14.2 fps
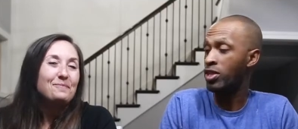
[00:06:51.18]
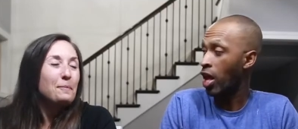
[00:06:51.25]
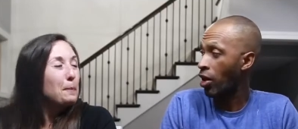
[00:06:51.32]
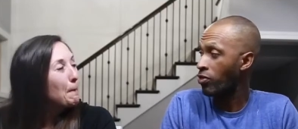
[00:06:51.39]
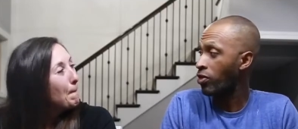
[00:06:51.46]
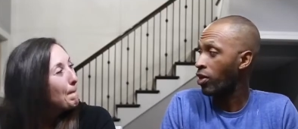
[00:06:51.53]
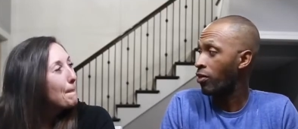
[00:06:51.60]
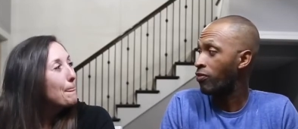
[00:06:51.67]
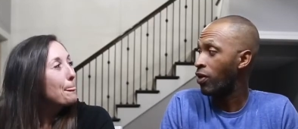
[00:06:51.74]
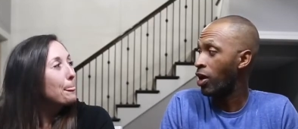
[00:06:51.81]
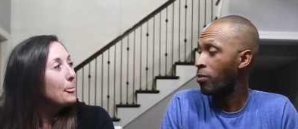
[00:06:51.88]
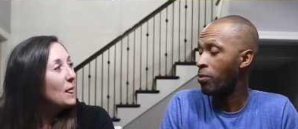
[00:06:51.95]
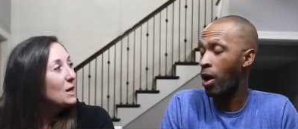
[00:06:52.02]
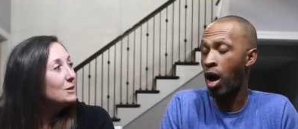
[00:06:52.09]
Speaker 1: definitely a
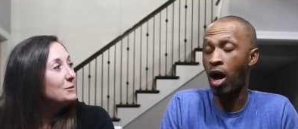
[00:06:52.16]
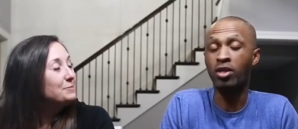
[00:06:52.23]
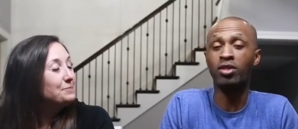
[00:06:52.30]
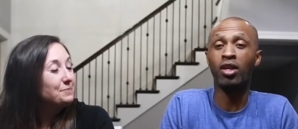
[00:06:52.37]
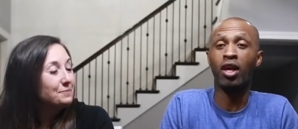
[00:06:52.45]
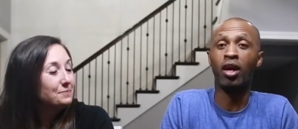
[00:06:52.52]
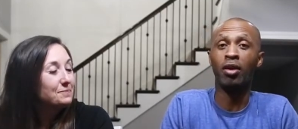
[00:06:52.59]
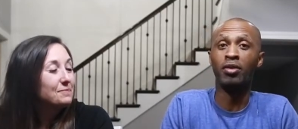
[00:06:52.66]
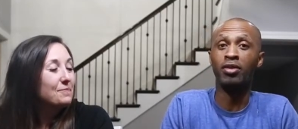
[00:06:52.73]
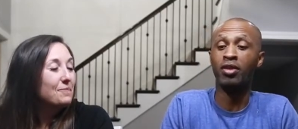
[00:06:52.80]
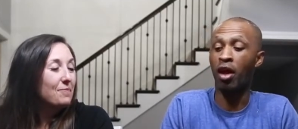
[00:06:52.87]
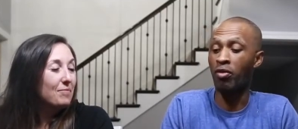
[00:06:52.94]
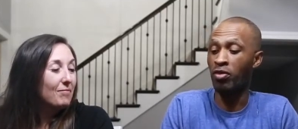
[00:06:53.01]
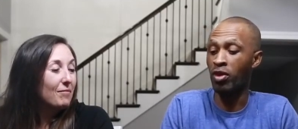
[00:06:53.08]
fun box. Uh,
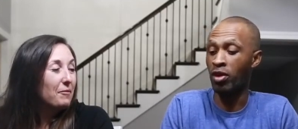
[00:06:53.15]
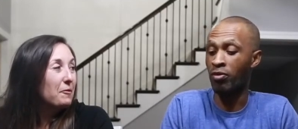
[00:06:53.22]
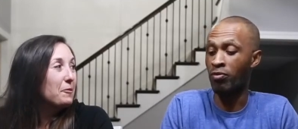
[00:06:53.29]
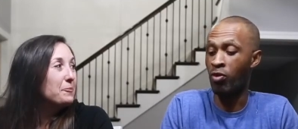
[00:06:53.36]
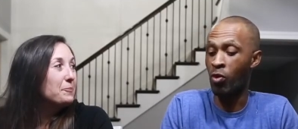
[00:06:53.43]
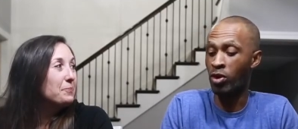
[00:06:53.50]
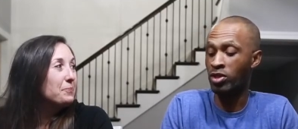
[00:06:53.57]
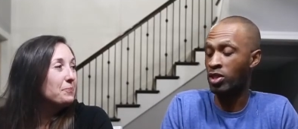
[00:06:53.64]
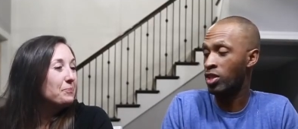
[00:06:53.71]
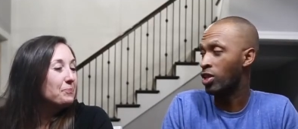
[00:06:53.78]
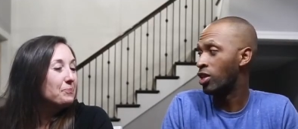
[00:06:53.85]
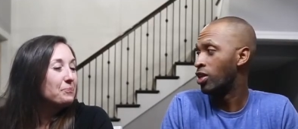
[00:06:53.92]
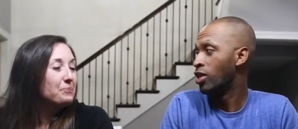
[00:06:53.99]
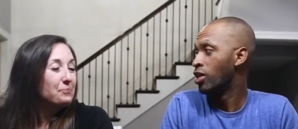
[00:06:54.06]
definitely looking forward
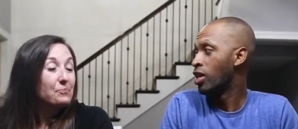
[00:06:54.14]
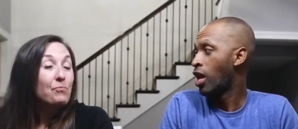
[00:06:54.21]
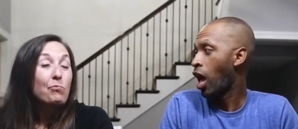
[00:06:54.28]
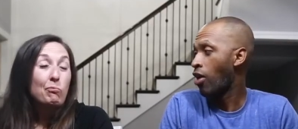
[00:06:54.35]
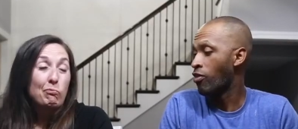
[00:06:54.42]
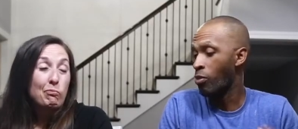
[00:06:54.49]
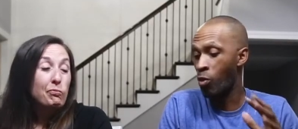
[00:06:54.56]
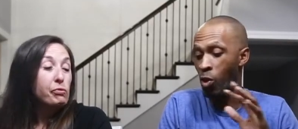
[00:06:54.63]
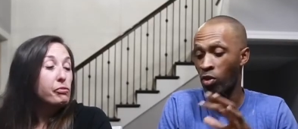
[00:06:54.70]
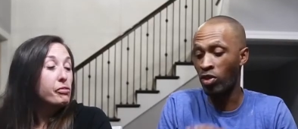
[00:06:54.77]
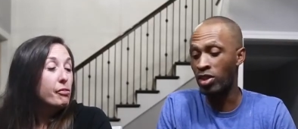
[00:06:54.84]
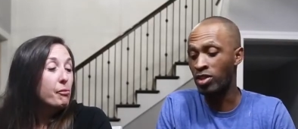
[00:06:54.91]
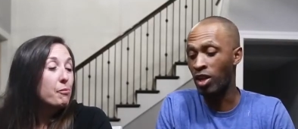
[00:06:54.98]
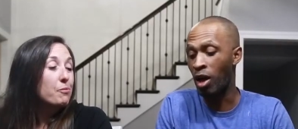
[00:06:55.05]
to having more of
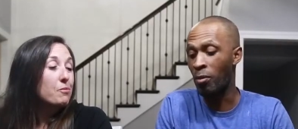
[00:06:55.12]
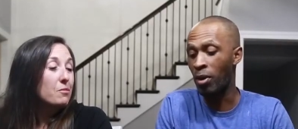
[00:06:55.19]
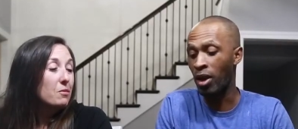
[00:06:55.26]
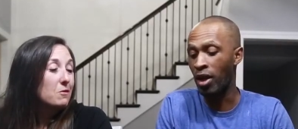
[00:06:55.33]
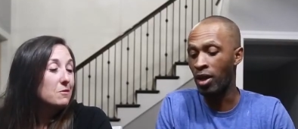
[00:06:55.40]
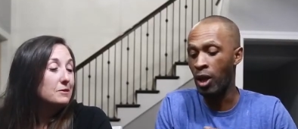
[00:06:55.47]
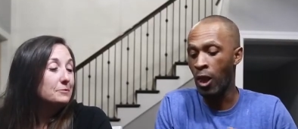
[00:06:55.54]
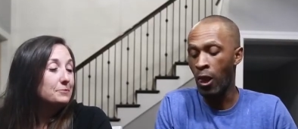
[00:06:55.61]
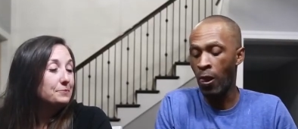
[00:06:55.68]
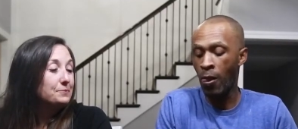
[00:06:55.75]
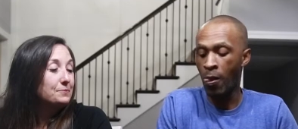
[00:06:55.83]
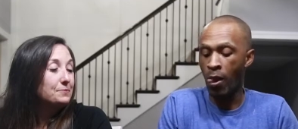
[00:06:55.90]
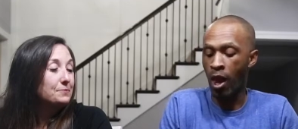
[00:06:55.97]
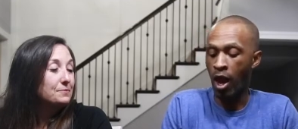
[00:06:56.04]
these come in.
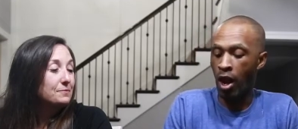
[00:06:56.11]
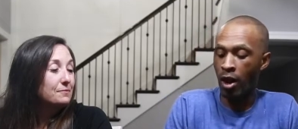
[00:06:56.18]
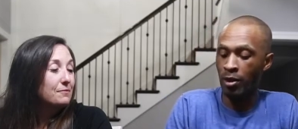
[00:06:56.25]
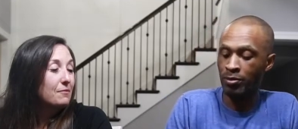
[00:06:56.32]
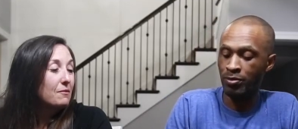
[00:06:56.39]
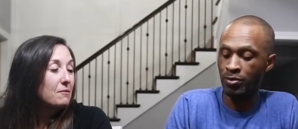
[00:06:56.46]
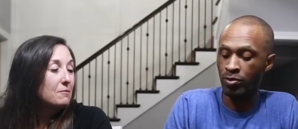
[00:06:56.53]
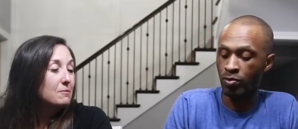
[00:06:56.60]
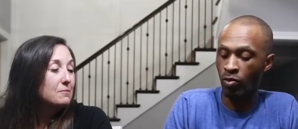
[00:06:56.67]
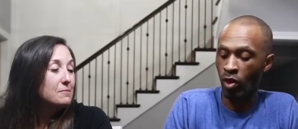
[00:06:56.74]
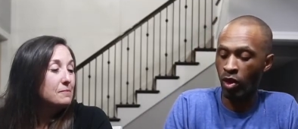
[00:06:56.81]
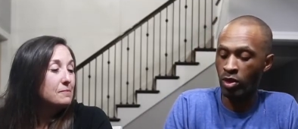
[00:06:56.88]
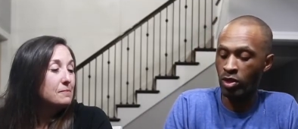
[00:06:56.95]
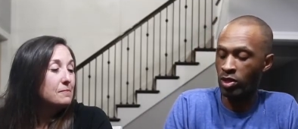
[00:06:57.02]
Um,
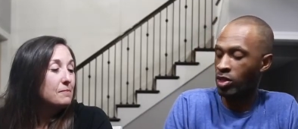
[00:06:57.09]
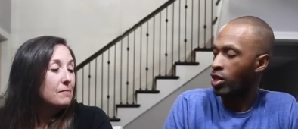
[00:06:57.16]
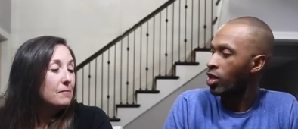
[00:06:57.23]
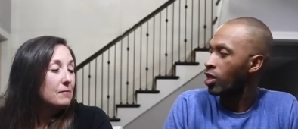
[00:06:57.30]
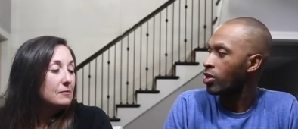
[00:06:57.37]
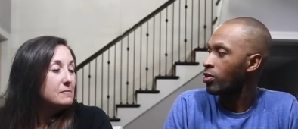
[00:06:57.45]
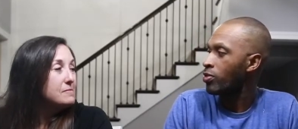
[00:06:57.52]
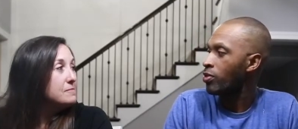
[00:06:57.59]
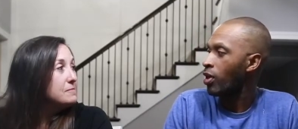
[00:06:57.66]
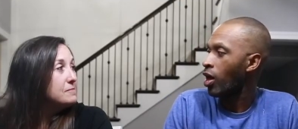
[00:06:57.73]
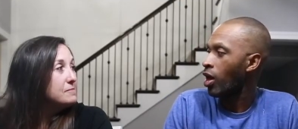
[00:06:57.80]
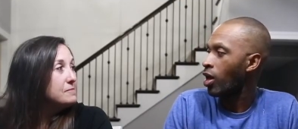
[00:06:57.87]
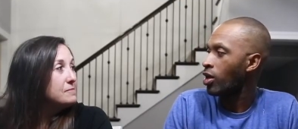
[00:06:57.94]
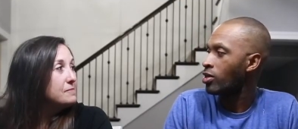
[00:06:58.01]
just to get
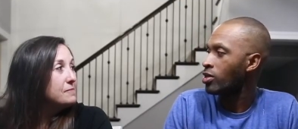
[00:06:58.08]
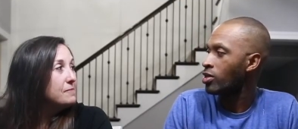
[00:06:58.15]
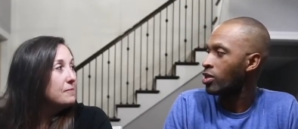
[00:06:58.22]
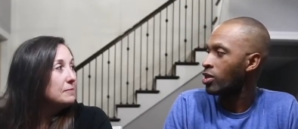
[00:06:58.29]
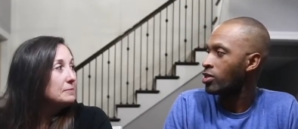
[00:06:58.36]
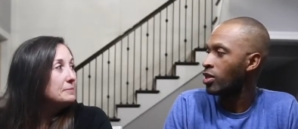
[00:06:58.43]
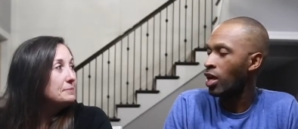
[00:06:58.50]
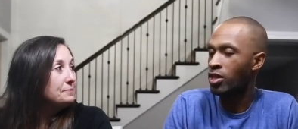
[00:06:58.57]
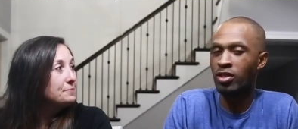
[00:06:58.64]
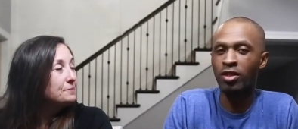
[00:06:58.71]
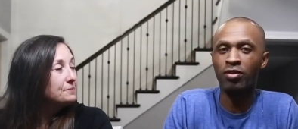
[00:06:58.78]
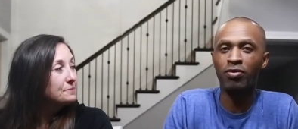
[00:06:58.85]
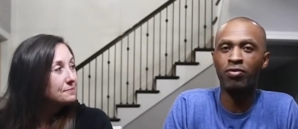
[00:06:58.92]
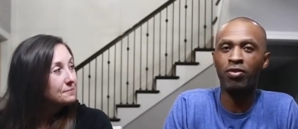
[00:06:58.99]
uh, just a little taste
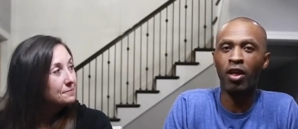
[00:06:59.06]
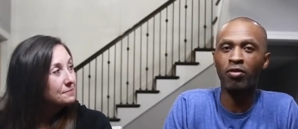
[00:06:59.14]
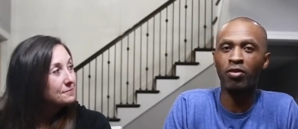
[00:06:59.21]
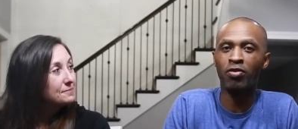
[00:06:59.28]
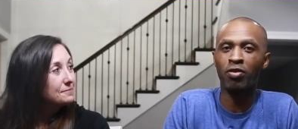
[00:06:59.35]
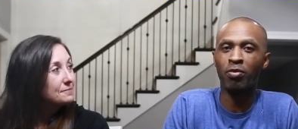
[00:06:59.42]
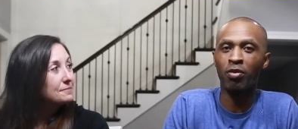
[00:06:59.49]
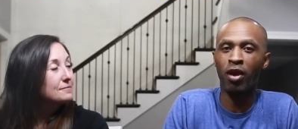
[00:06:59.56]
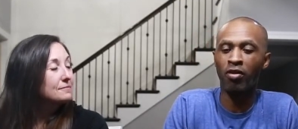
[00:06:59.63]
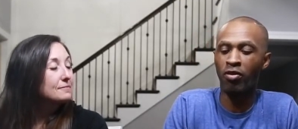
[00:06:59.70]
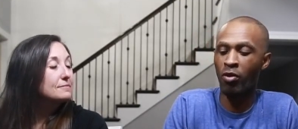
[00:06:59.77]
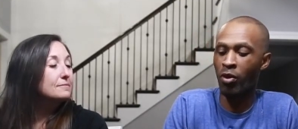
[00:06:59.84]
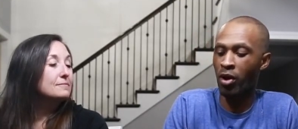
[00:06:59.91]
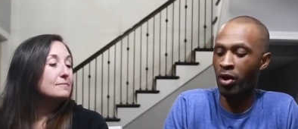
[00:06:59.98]
of flavor from
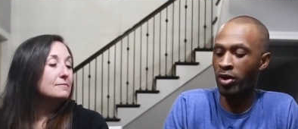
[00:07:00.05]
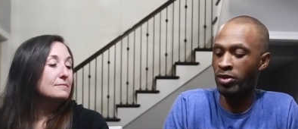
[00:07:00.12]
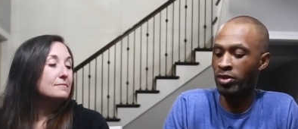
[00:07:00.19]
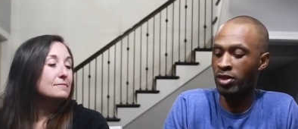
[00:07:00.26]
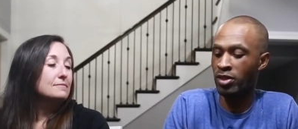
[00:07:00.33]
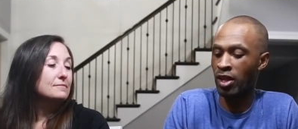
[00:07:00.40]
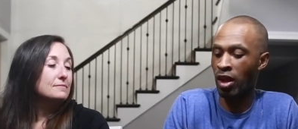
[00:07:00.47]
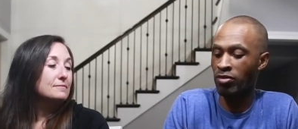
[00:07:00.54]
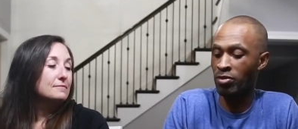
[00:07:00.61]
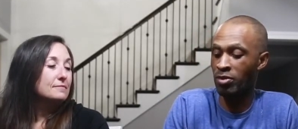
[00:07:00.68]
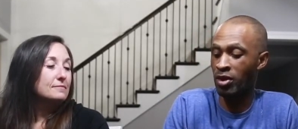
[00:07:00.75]
everywhere and just have some